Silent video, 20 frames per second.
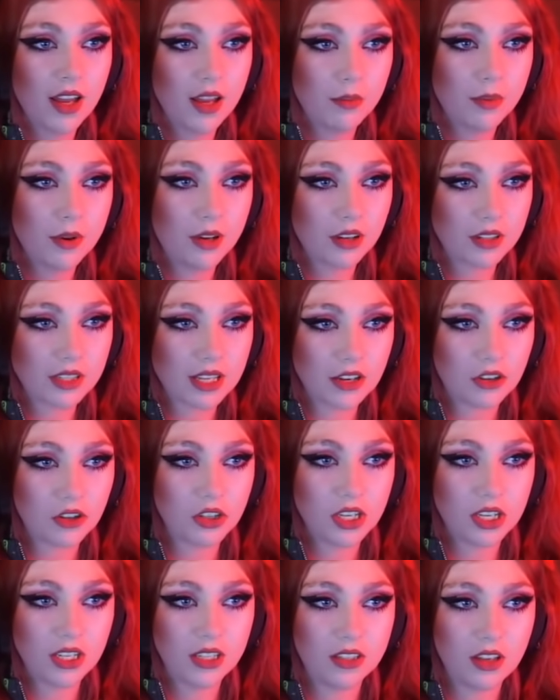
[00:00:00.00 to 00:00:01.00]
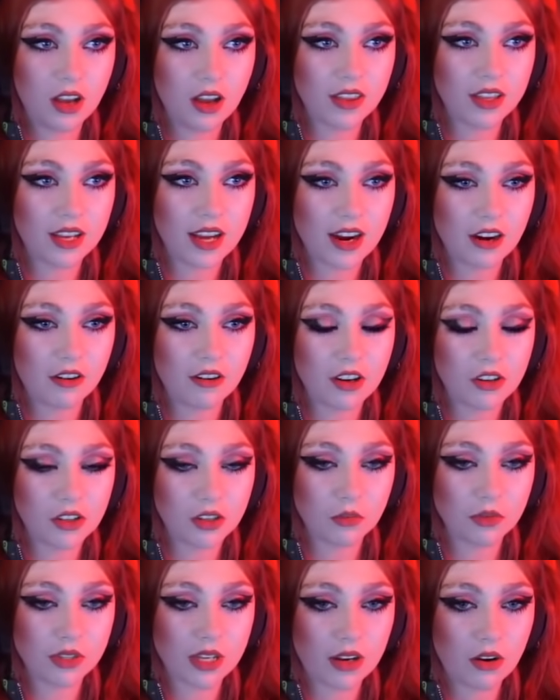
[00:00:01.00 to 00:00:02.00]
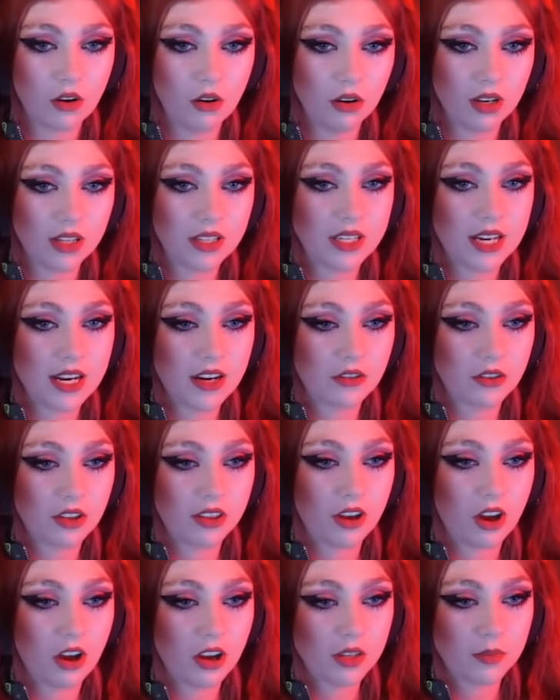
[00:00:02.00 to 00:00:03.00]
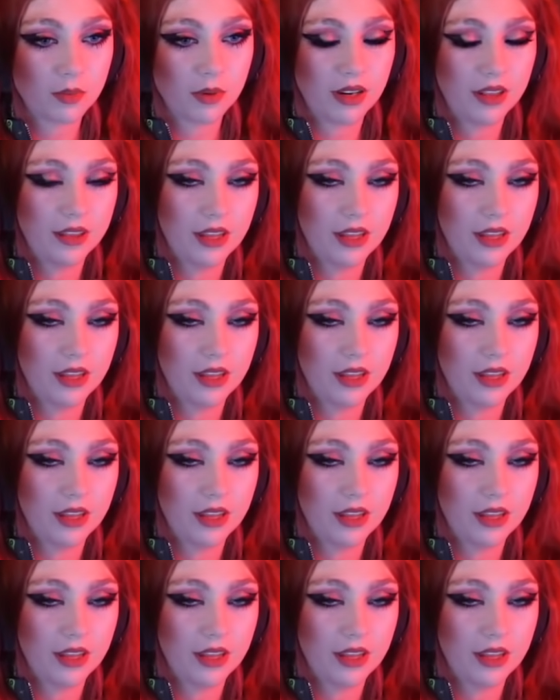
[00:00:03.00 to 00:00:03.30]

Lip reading: Thank goodness. Like, she saw the car crash and was like, oh, let's take her to the hospital.